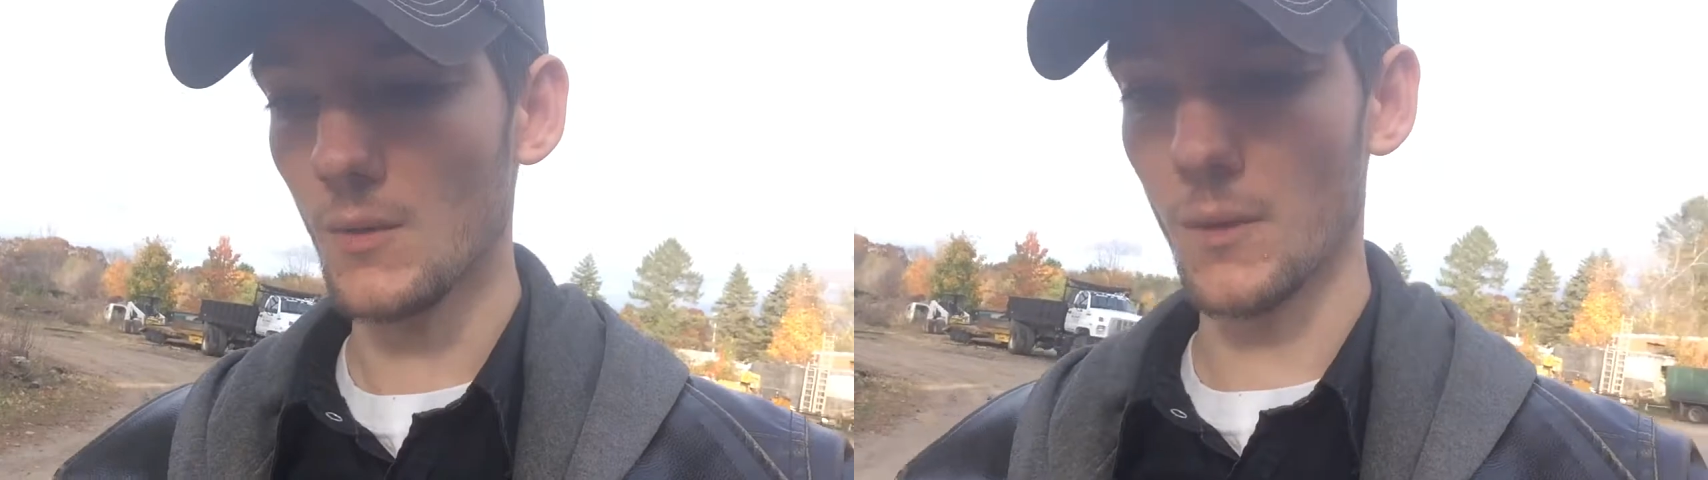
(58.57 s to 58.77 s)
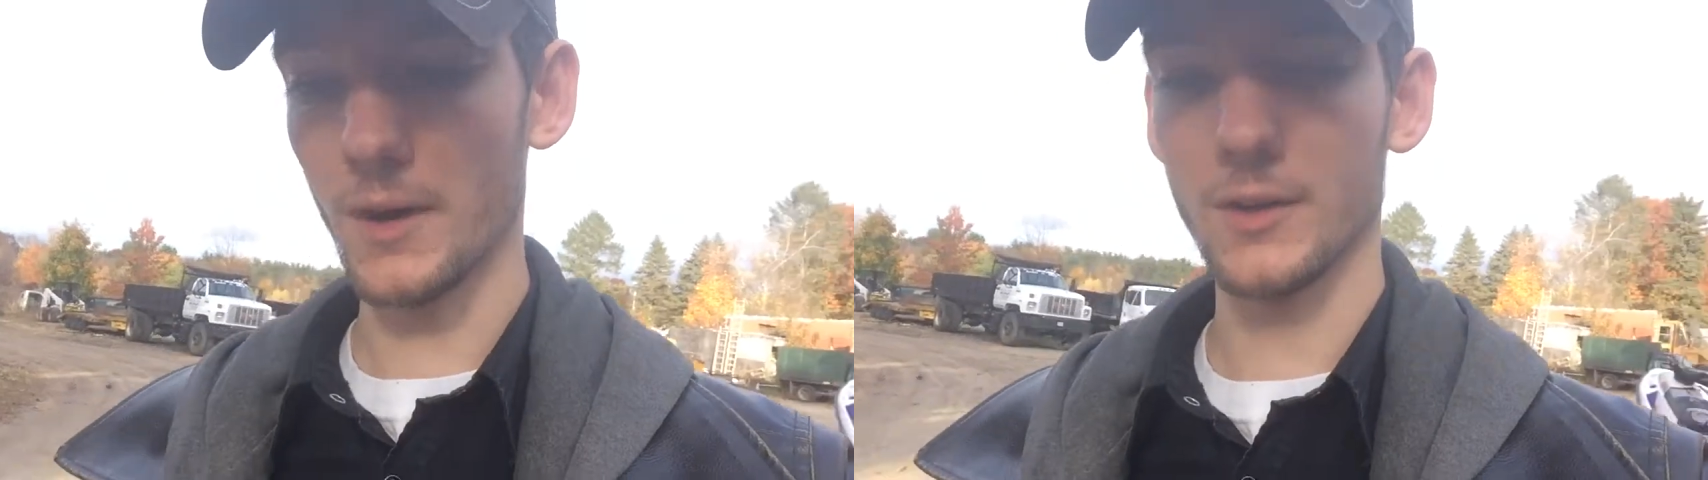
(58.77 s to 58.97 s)

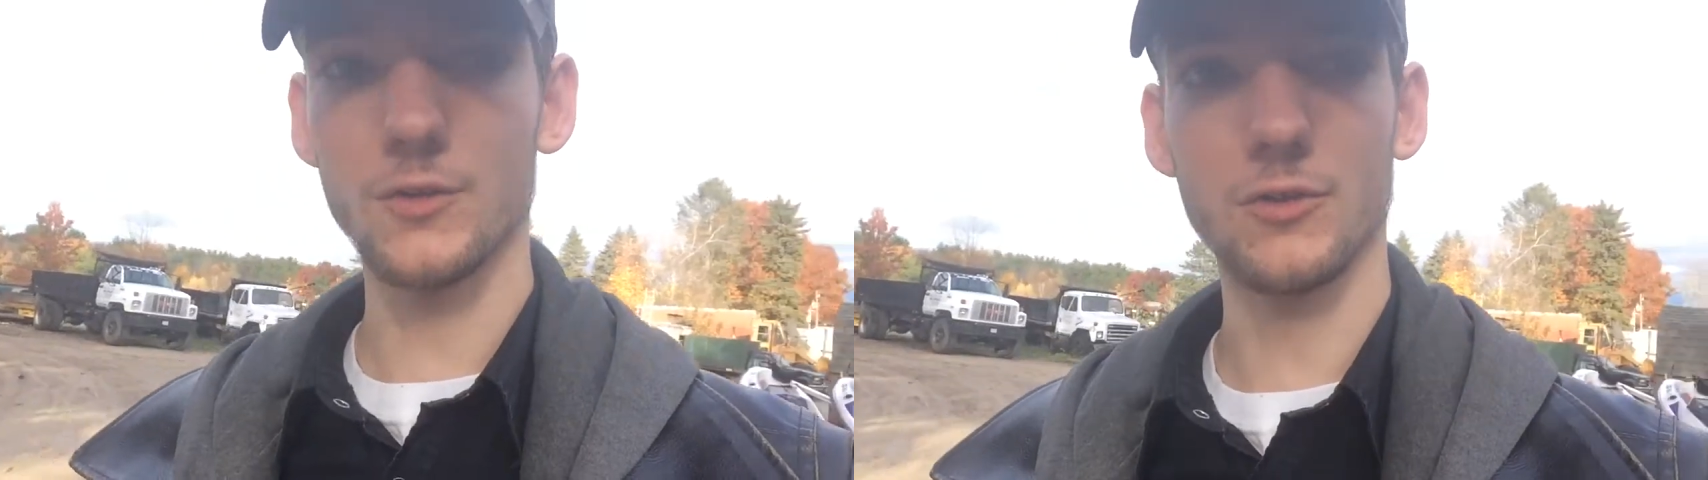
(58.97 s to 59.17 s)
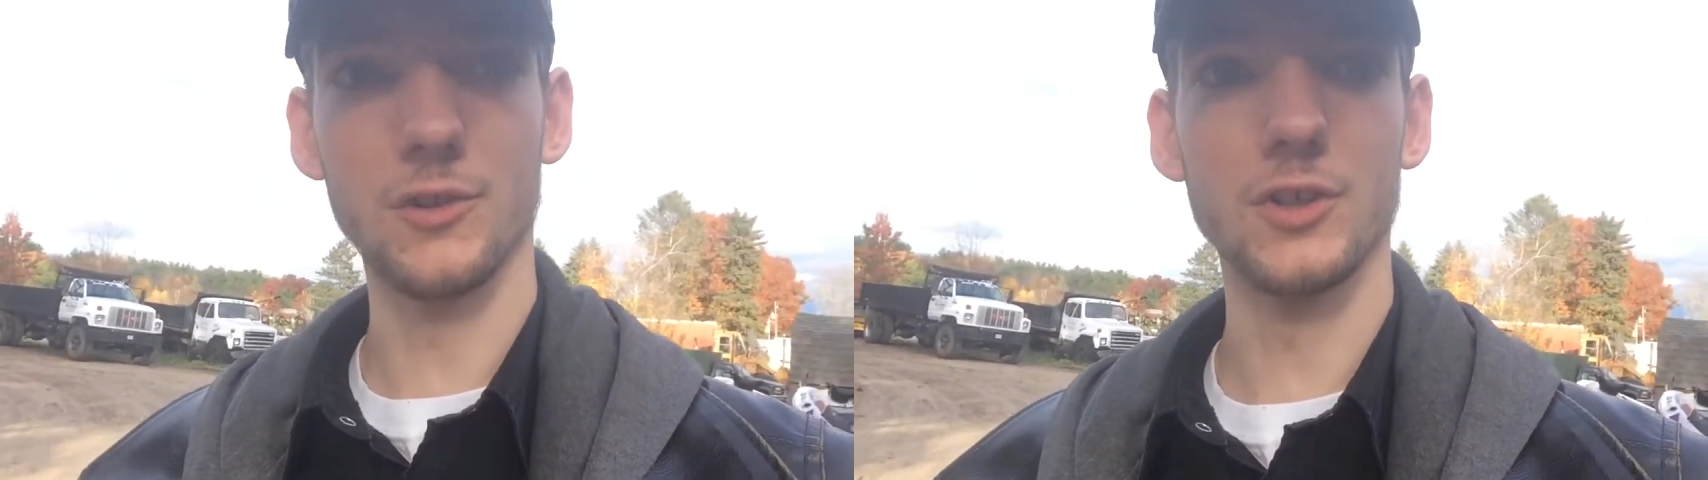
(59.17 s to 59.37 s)
where I
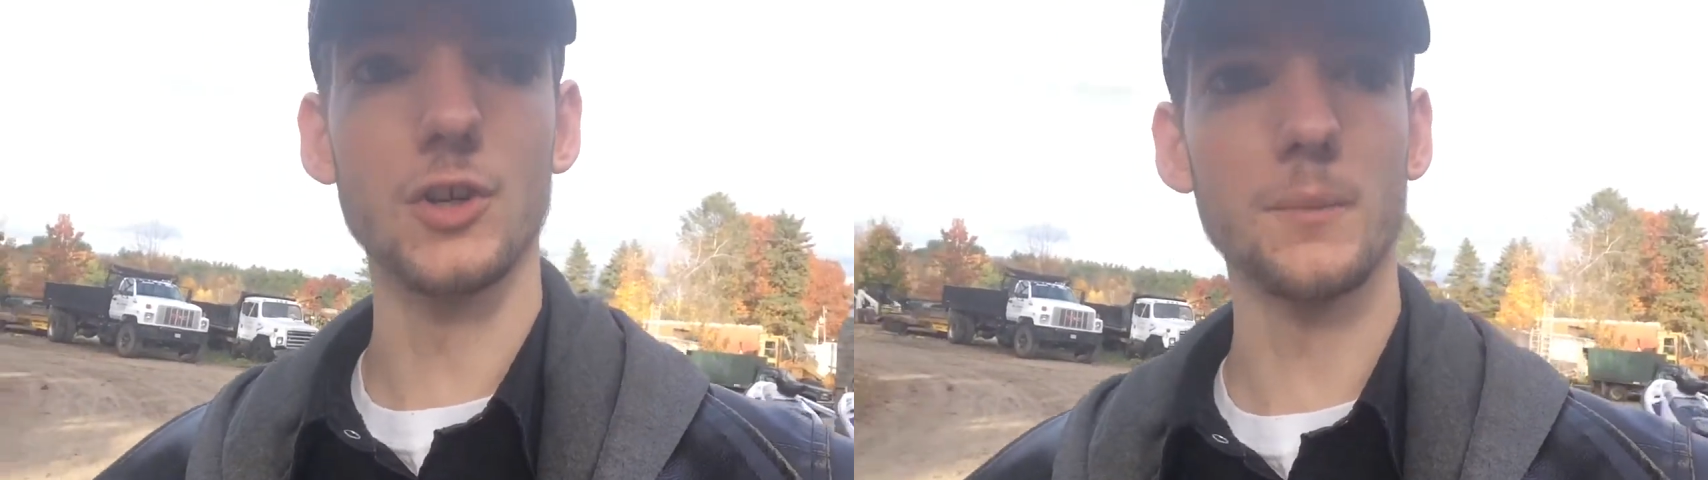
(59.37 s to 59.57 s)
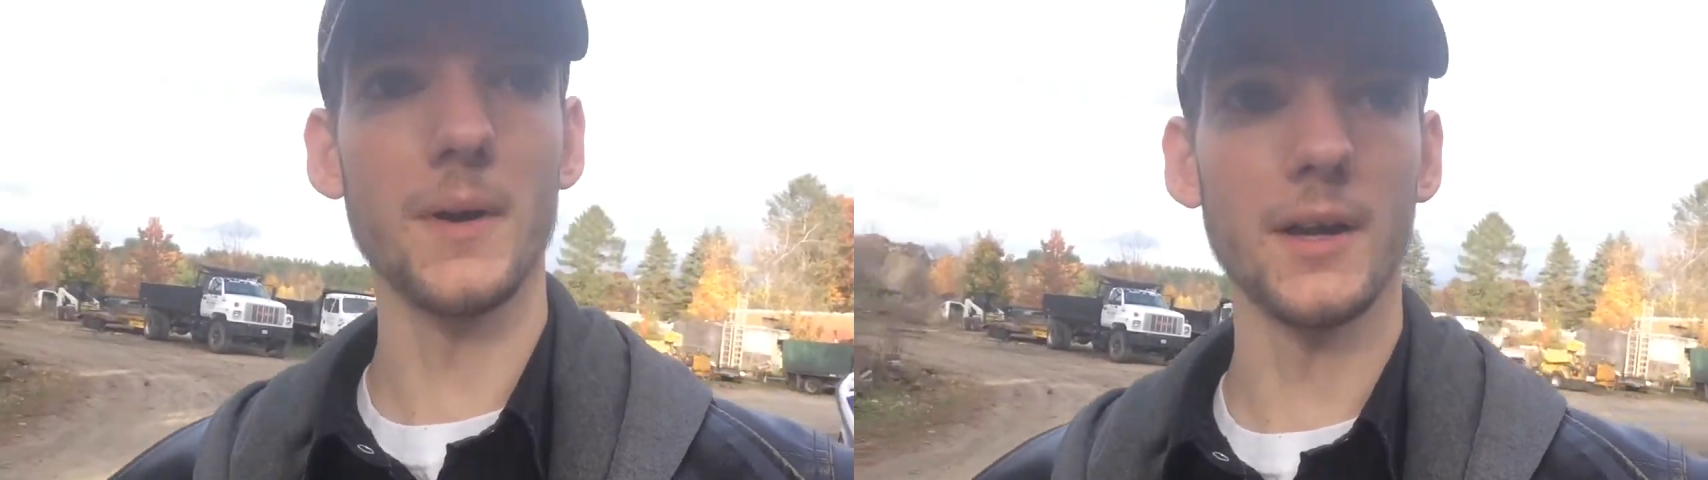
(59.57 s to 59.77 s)
usually
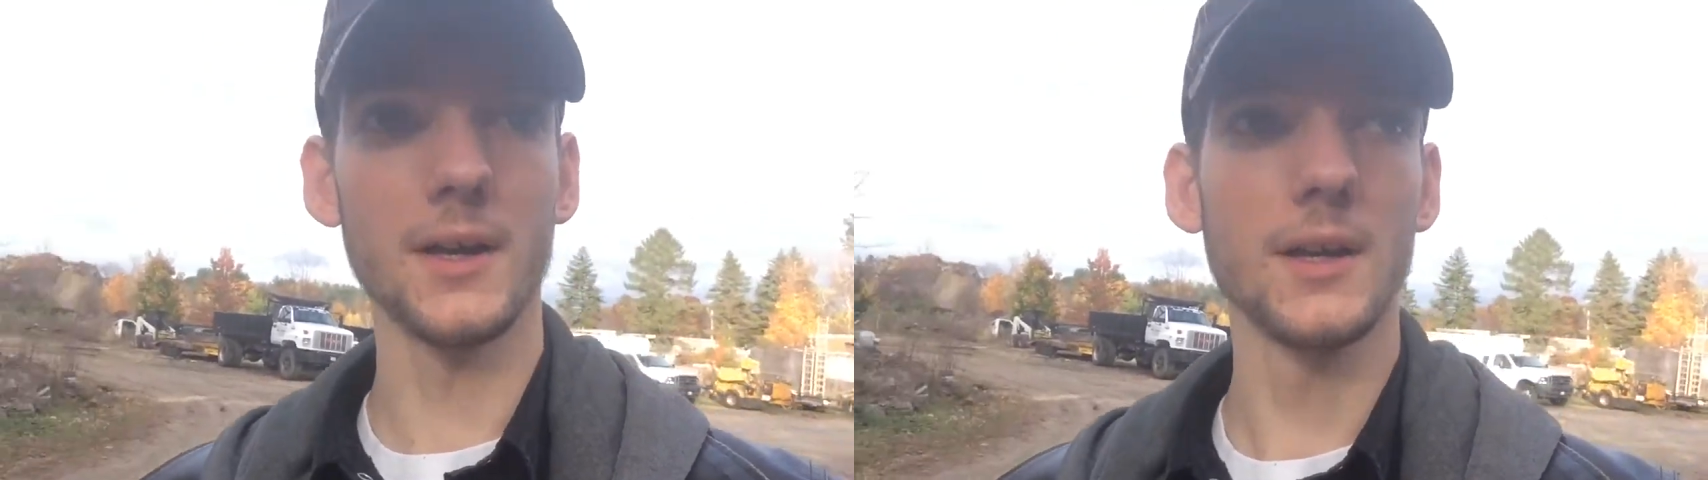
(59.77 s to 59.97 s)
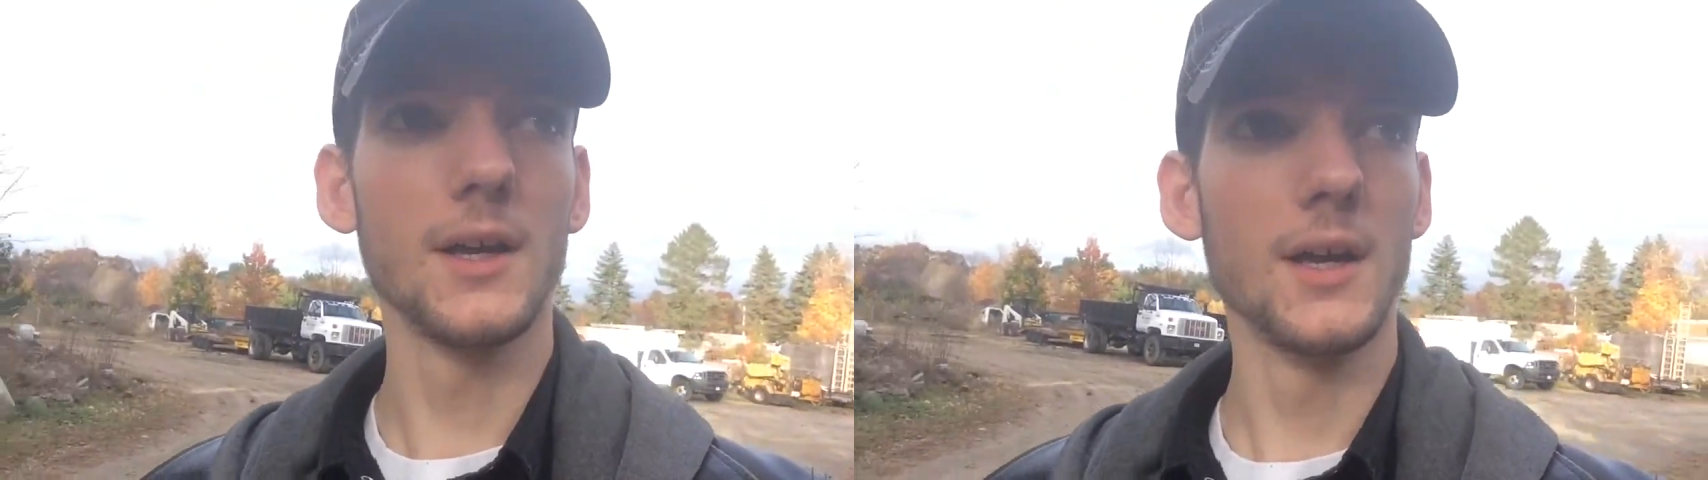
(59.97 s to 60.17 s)
dirt bike.